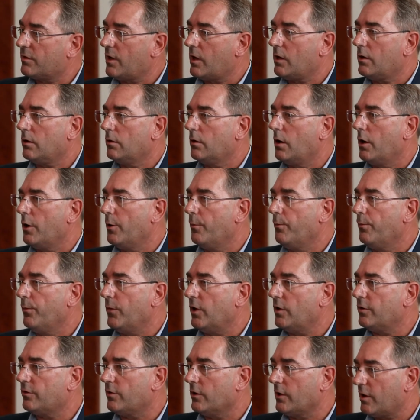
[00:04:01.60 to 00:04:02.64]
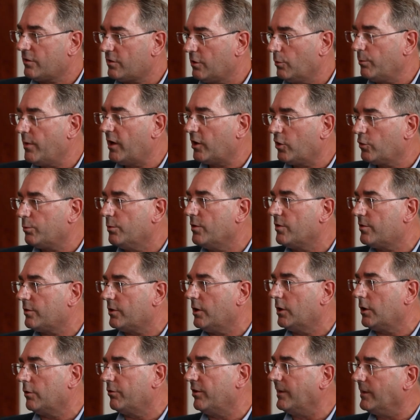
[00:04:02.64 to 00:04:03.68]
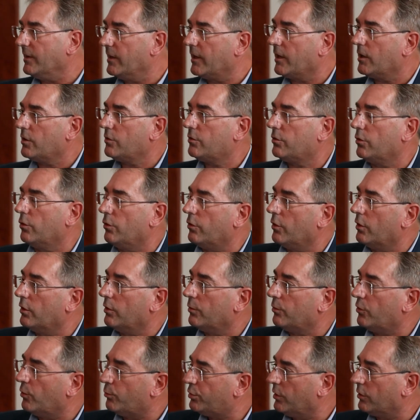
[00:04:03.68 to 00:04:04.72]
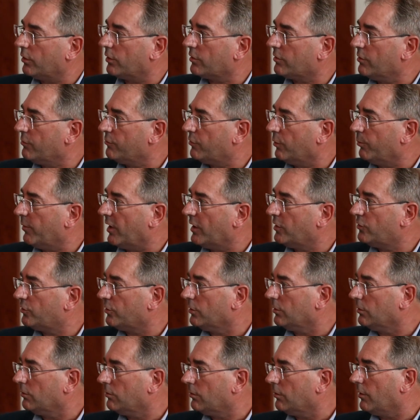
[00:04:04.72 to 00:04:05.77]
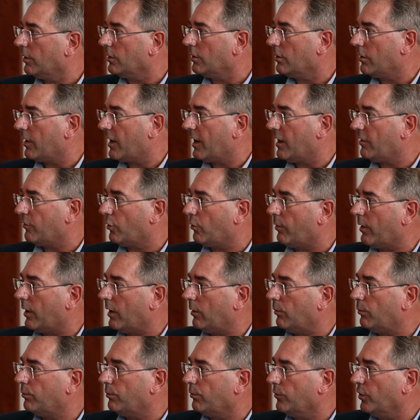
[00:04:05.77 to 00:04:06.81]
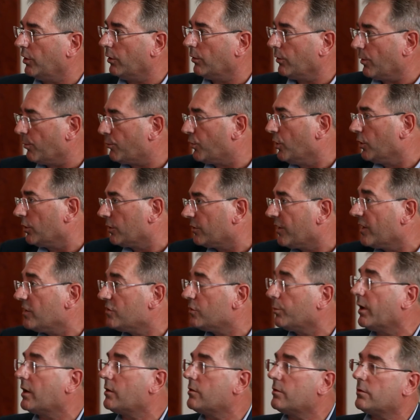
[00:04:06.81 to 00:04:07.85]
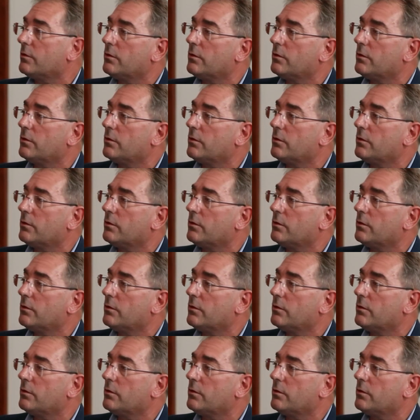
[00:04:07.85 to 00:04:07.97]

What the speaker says: that is the asset management side of it linked to the product information that you have around the product database?